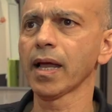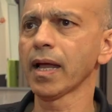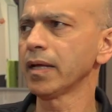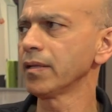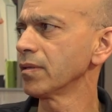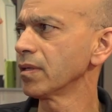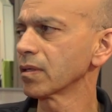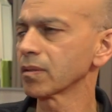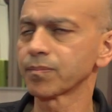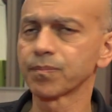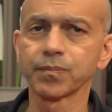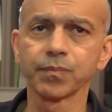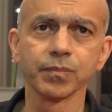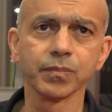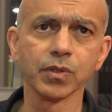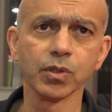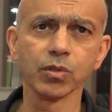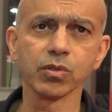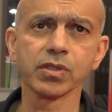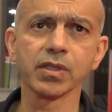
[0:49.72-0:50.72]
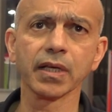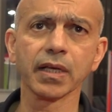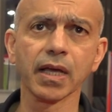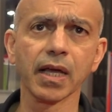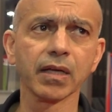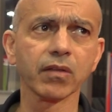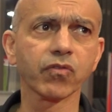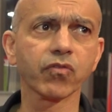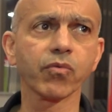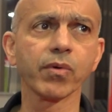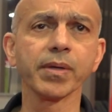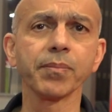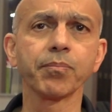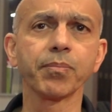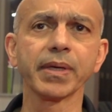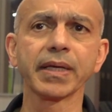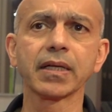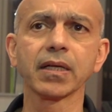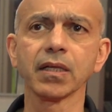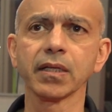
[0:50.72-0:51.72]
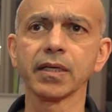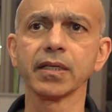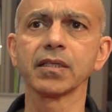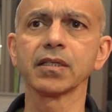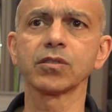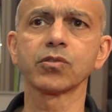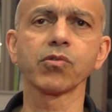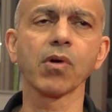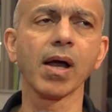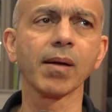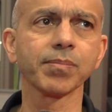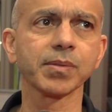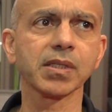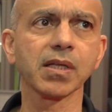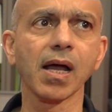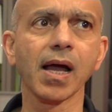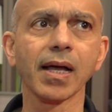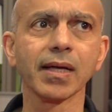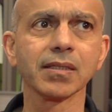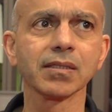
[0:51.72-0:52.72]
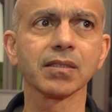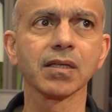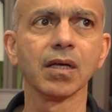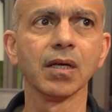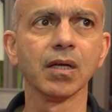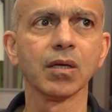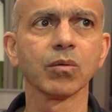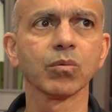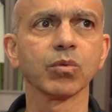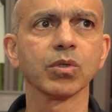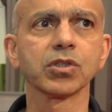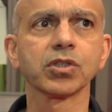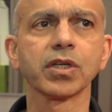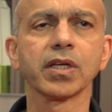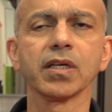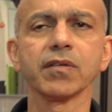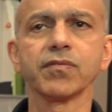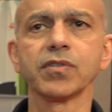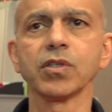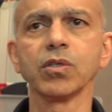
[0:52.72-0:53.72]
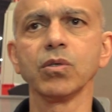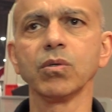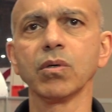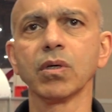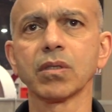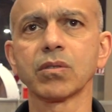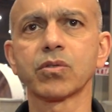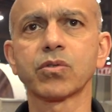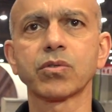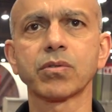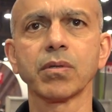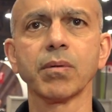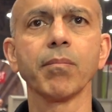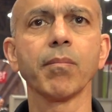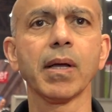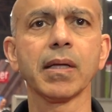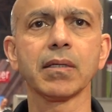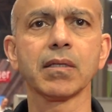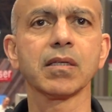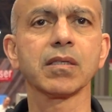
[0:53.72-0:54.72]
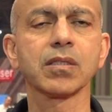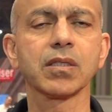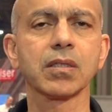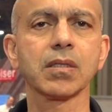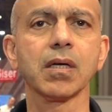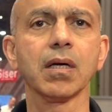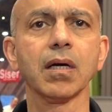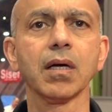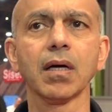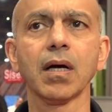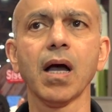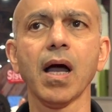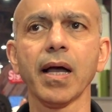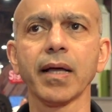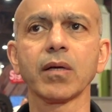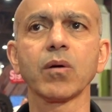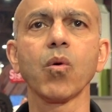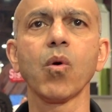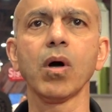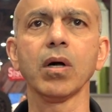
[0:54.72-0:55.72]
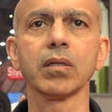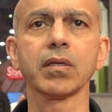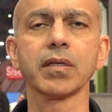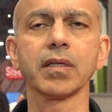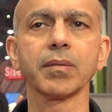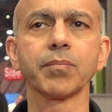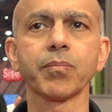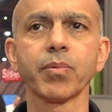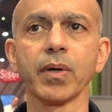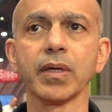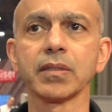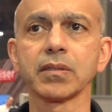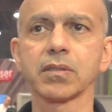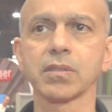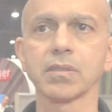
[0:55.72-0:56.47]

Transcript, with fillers: and uh, using a three picoliter drop size which gives you a tremendous uh, high quality print.